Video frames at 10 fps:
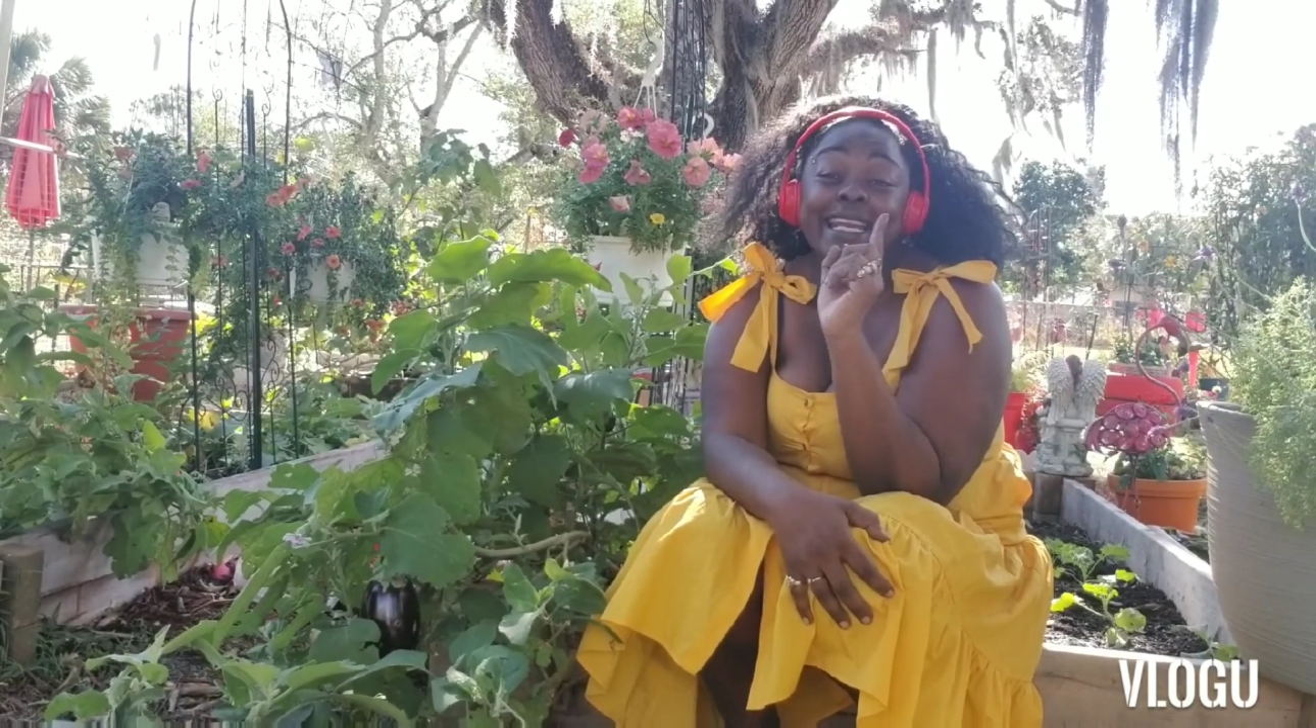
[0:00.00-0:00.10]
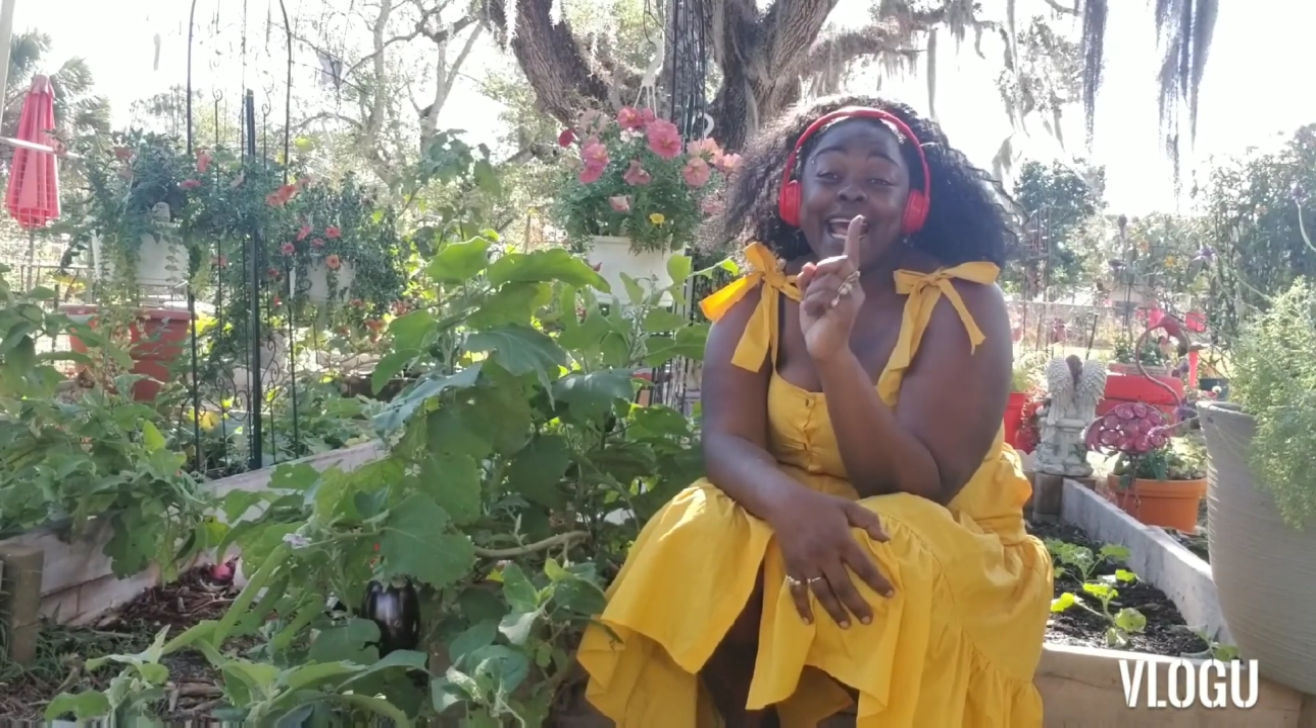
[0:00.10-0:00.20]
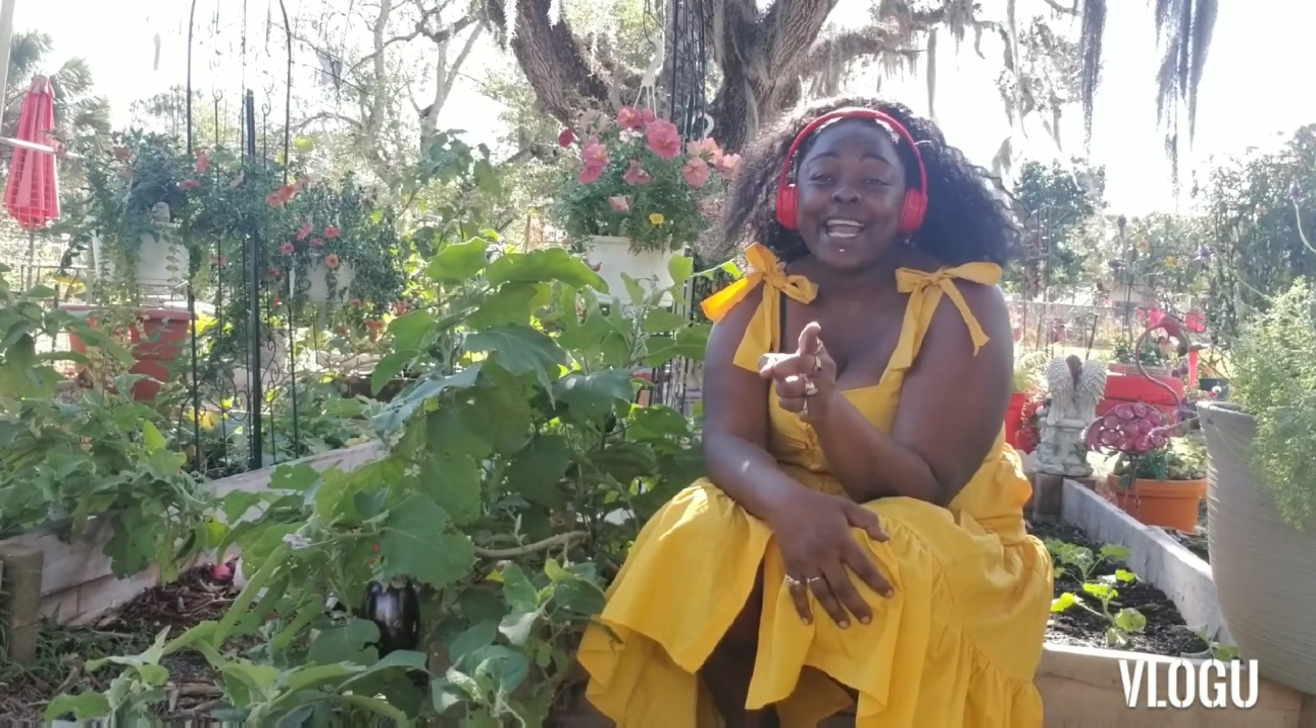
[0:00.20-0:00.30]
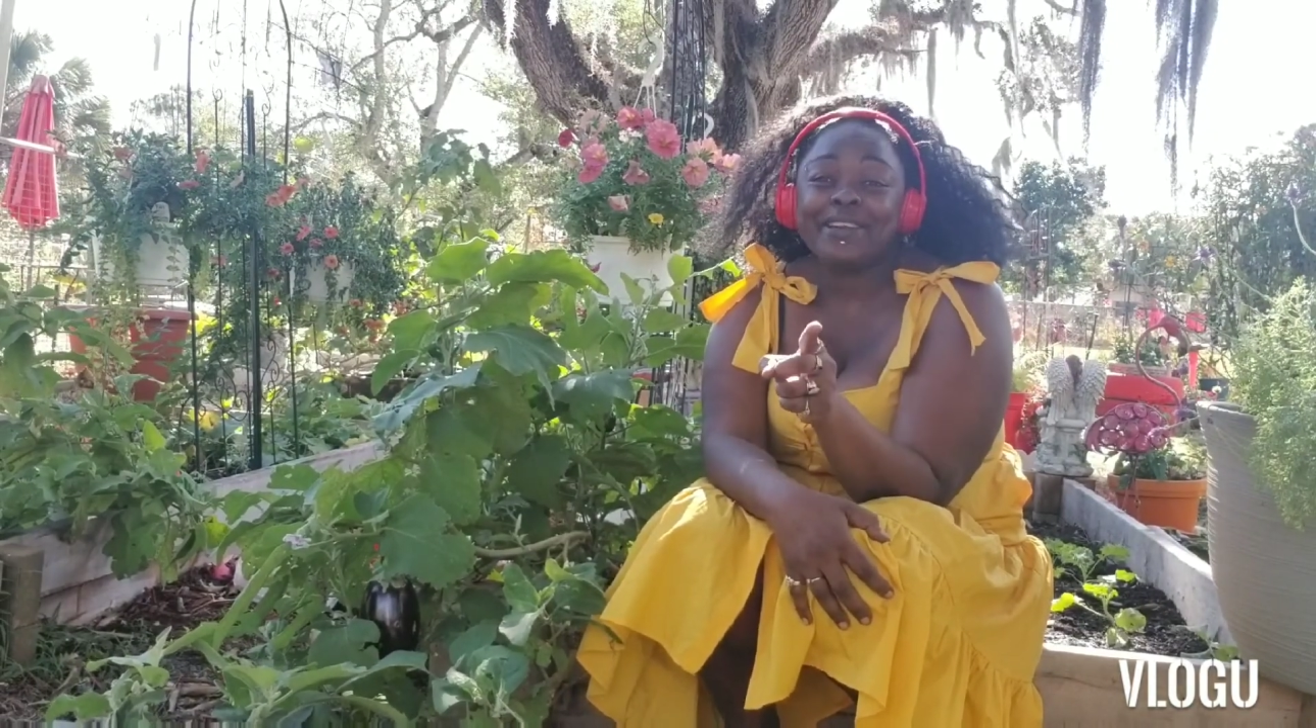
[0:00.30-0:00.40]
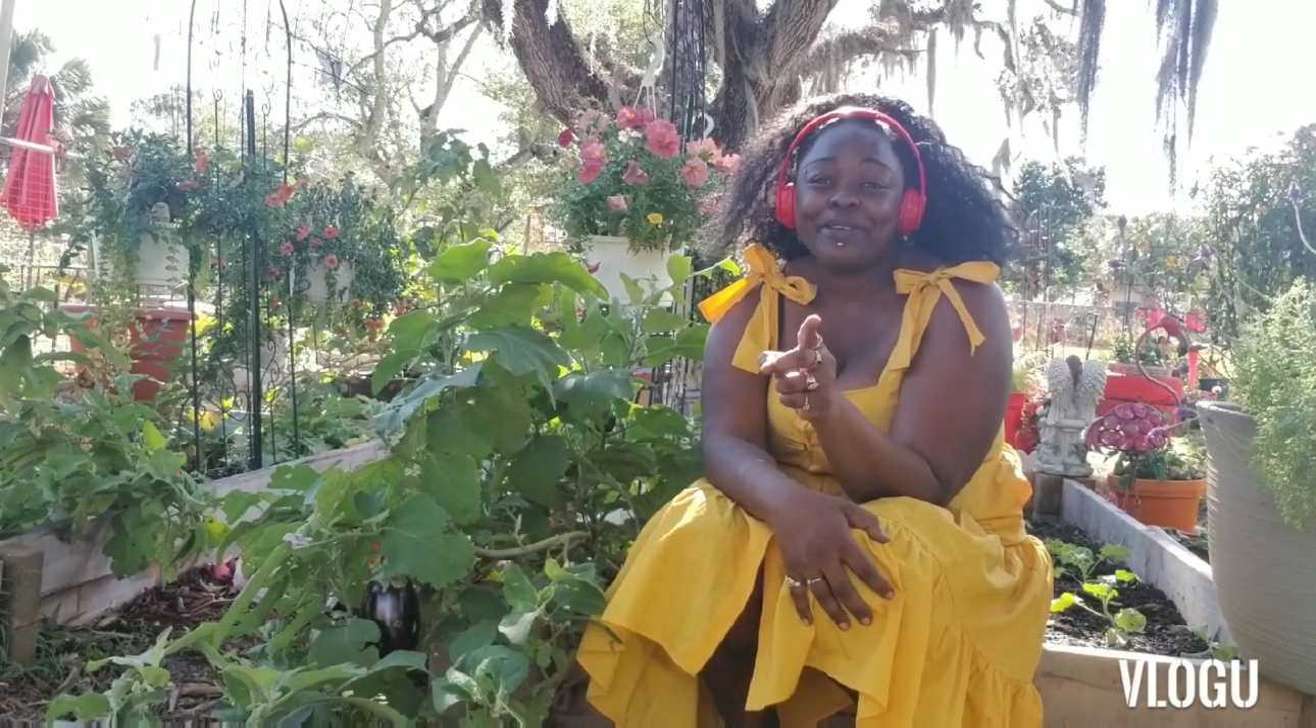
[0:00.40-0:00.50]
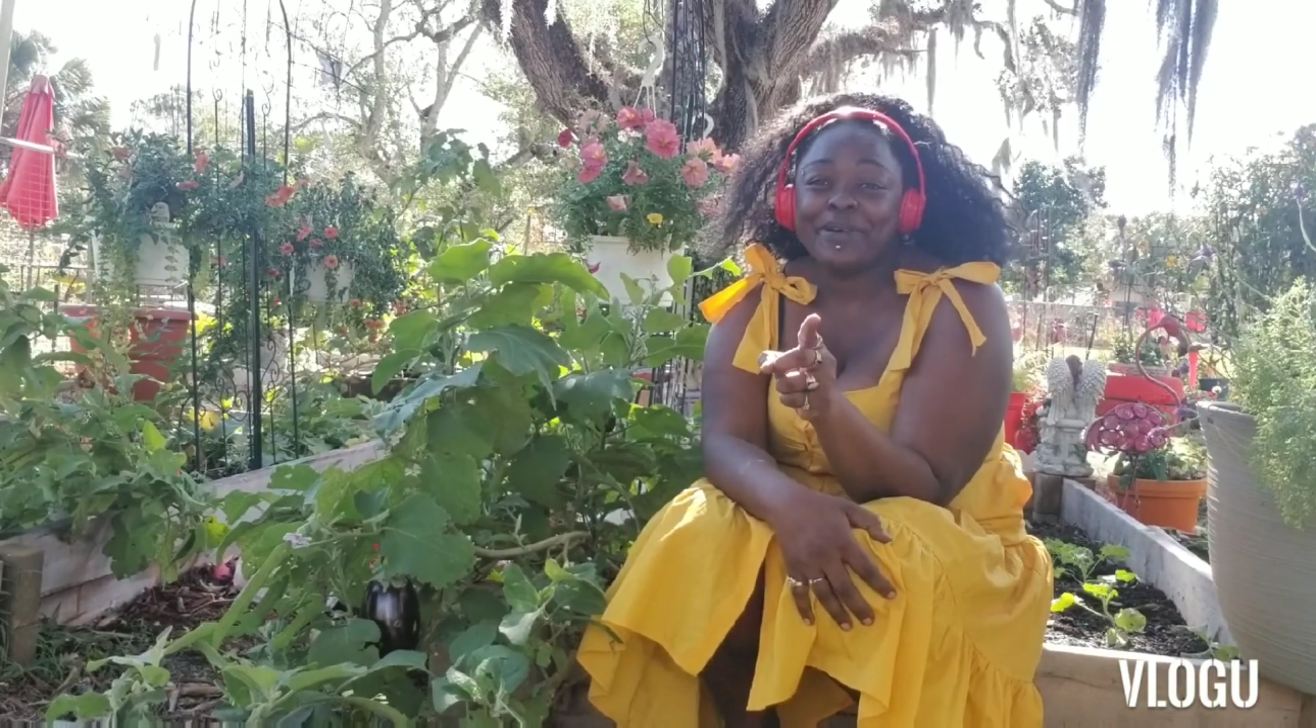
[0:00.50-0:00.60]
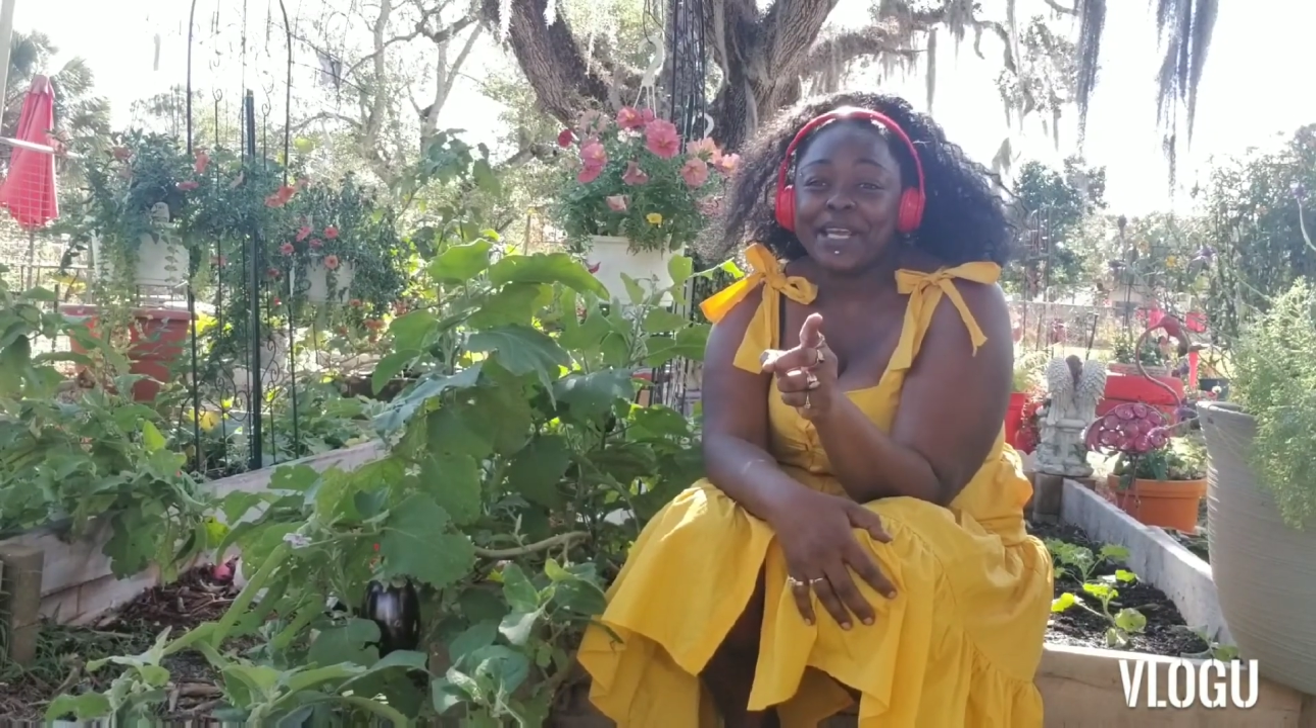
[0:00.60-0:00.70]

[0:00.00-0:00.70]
not to grow